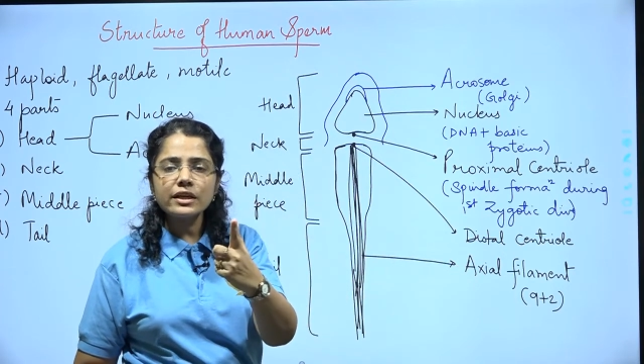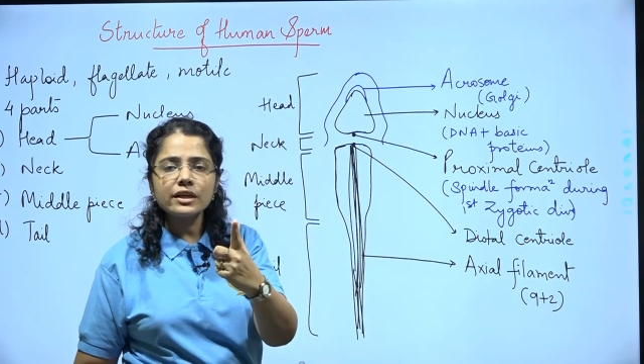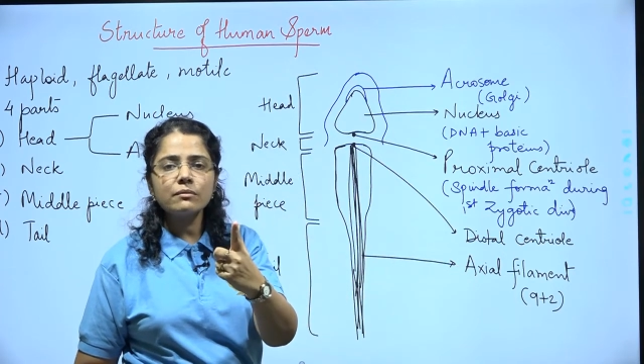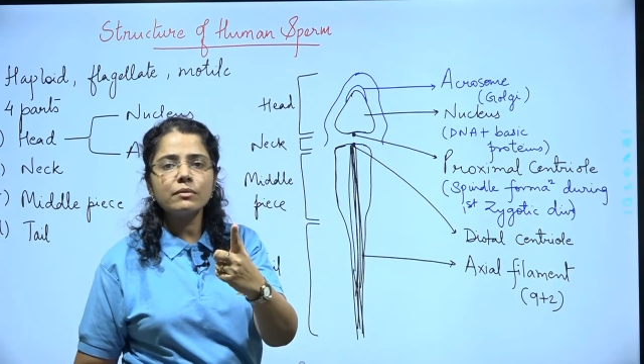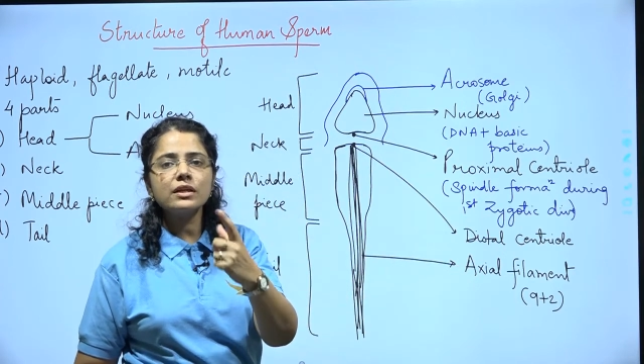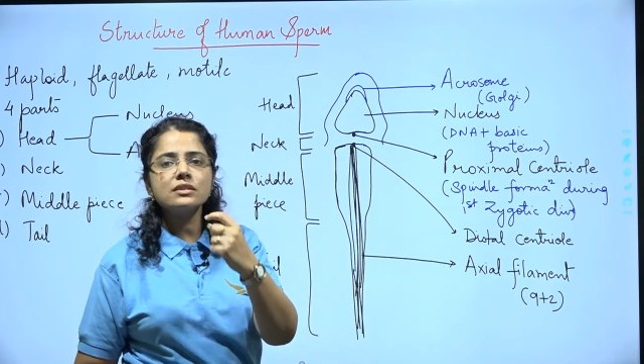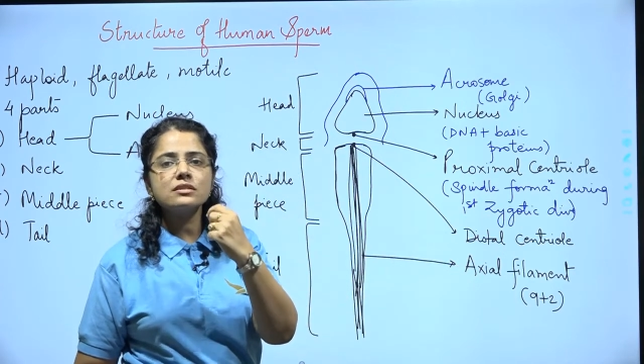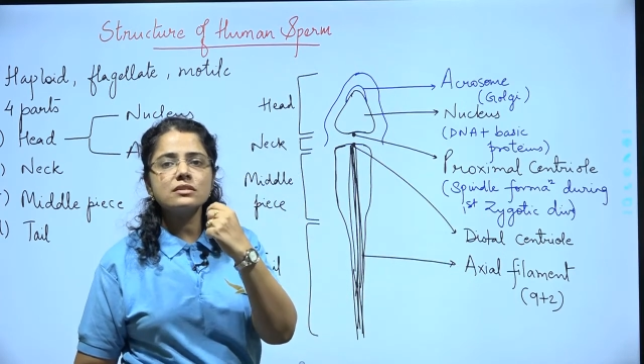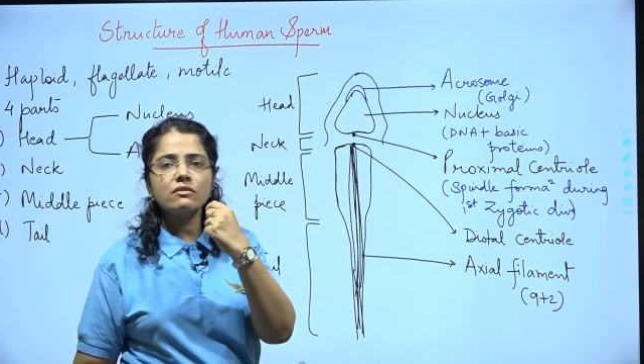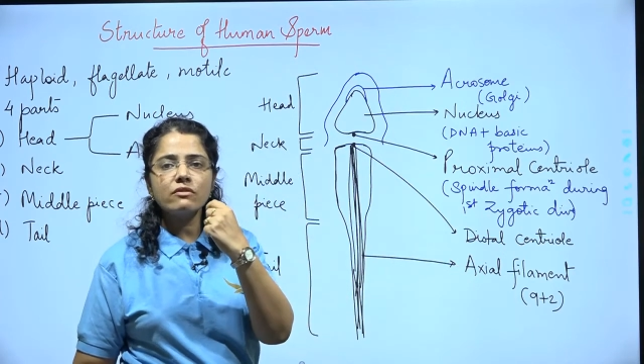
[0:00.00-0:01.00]
remains
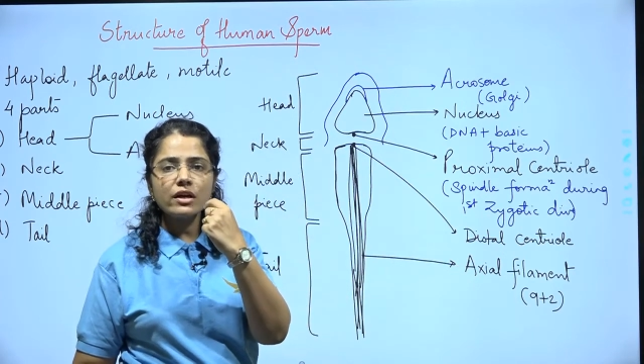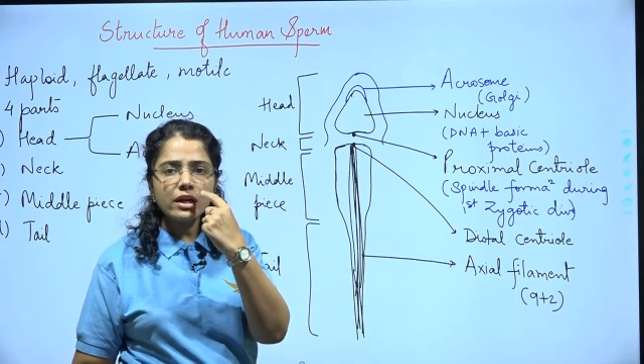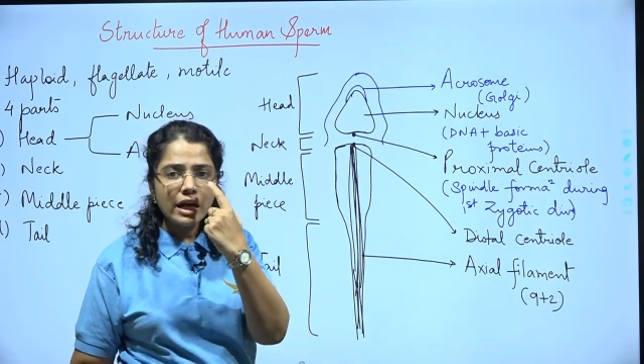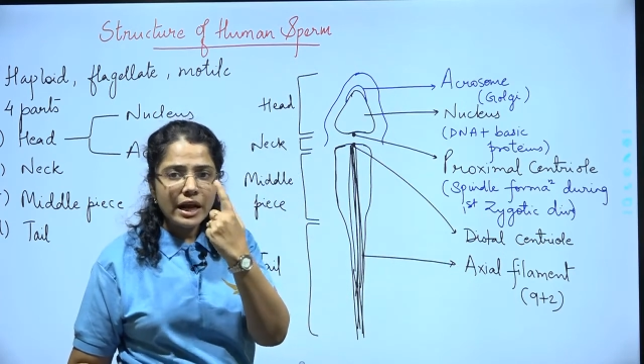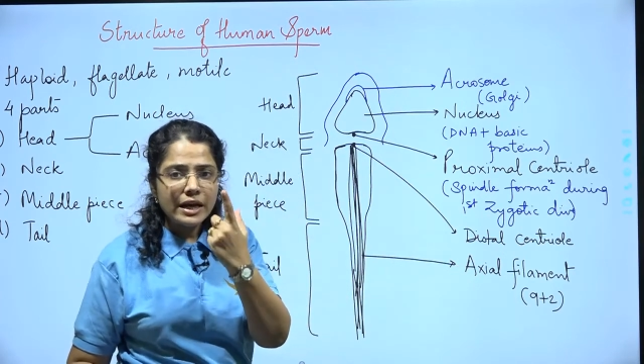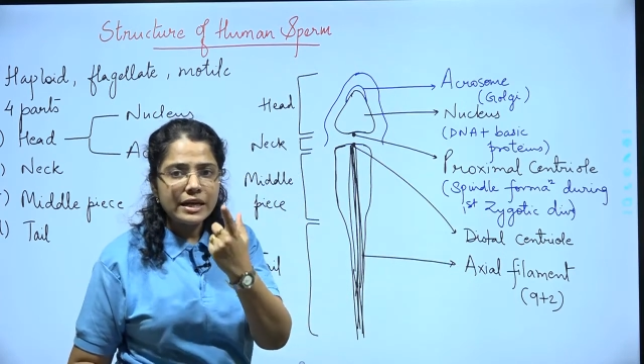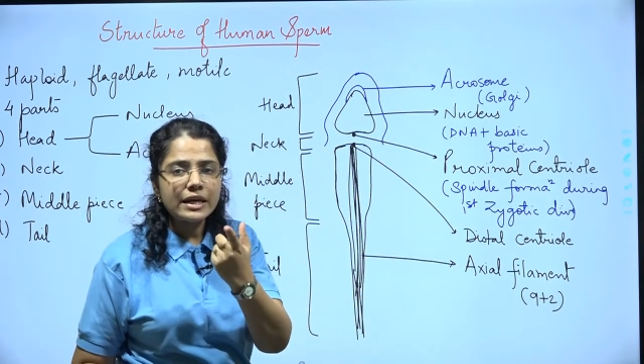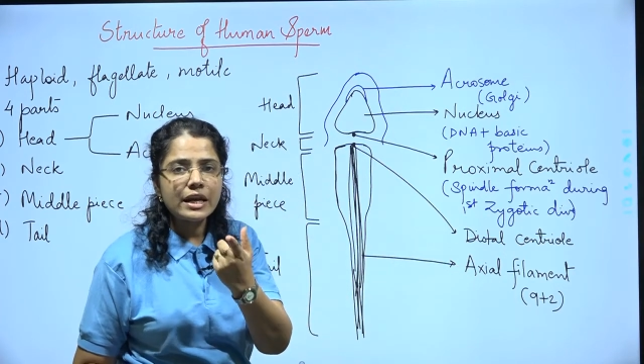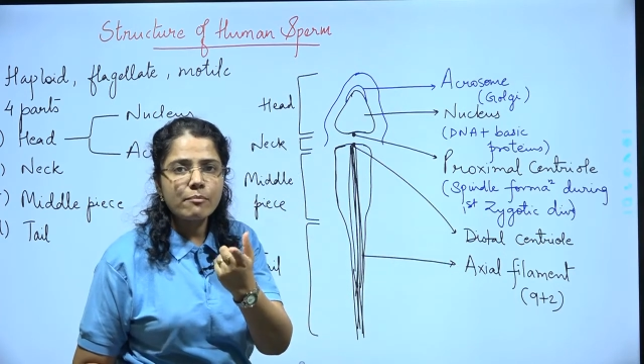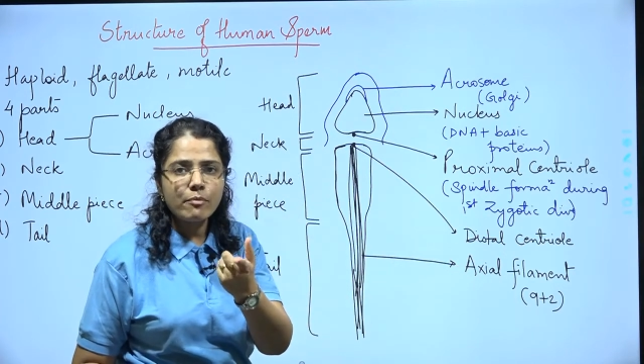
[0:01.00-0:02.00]
is our
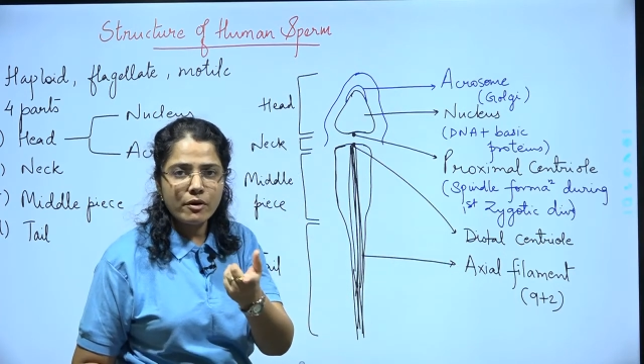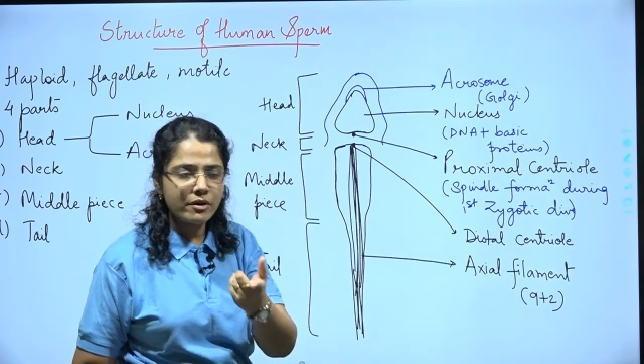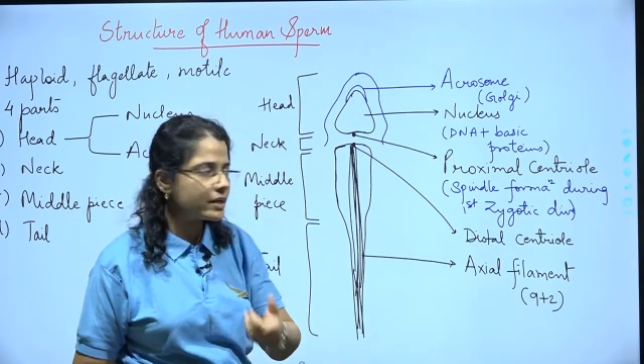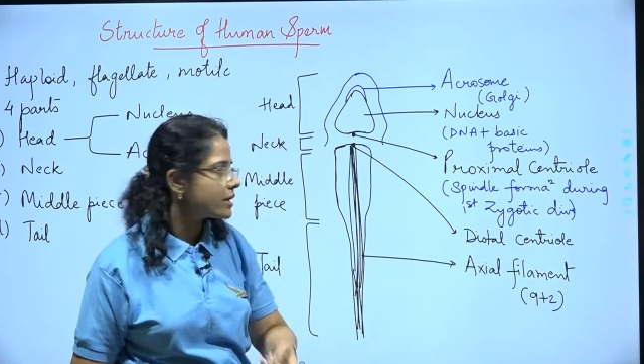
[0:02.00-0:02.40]
neighborn